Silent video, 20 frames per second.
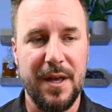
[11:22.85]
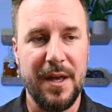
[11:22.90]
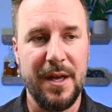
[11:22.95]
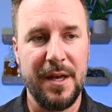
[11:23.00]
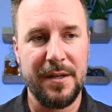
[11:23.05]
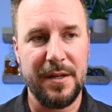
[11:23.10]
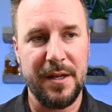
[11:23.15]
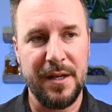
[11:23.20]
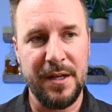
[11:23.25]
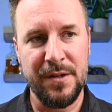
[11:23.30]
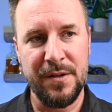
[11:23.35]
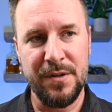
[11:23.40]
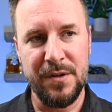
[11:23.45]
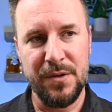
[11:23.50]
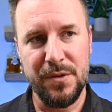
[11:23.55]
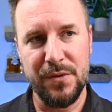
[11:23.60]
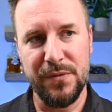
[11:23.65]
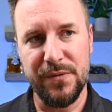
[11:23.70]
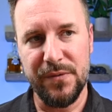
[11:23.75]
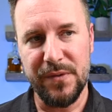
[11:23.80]
And a
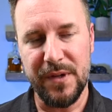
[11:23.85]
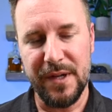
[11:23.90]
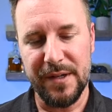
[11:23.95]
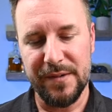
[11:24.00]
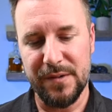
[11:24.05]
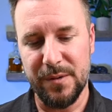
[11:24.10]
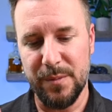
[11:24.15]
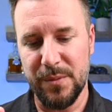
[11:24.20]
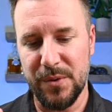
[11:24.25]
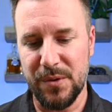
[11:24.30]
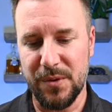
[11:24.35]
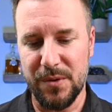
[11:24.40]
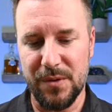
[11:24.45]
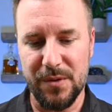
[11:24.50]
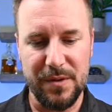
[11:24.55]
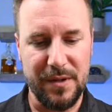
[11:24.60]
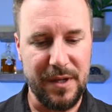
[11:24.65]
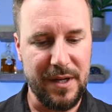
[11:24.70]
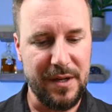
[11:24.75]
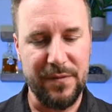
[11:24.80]
new
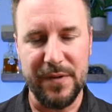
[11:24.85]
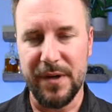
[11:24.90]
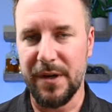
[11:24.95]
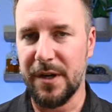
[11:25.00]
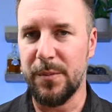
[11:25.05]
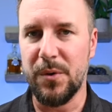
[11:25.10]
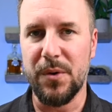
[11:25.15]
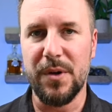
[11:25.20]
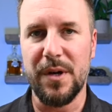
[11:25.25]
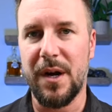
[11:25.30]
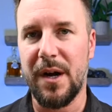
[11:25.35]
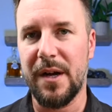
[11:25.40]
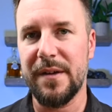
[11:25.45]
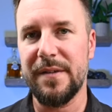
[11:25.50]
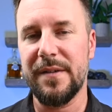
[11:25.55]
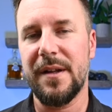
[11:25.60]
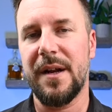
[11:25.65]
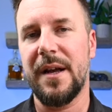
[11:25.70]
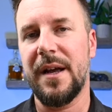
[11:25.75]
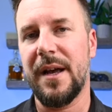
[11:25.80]
flexible variable
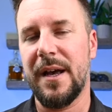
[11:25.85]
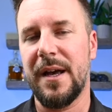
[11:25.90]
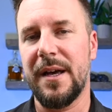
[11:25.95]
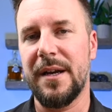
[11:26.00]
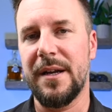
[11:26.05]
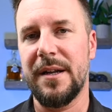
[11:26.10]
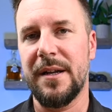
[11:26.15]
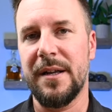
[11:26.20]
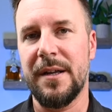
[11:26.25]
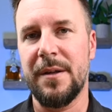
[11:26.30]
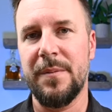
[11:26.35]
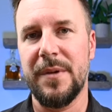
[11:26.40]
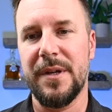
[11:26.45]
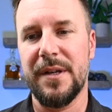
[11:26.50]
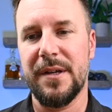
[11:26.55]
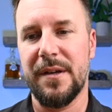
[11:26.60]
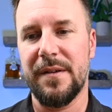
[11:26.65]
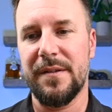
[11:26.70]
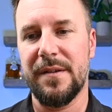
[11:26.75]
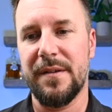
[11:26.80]
cost that I added in,
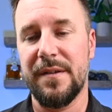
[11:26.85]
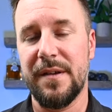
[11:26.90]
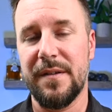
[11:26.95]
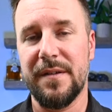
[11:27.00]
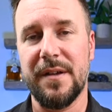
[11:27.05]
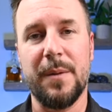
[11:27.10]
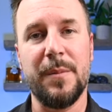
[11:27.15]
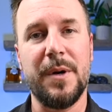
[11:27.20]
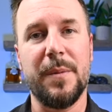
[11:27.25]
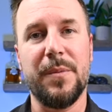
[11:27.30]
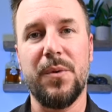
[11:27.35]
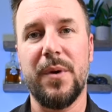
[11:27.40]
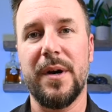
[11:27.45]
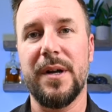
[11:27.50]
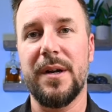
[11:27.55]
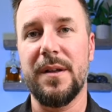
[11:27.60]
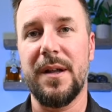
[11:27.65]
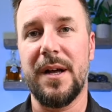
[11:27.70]
because this has come up quite a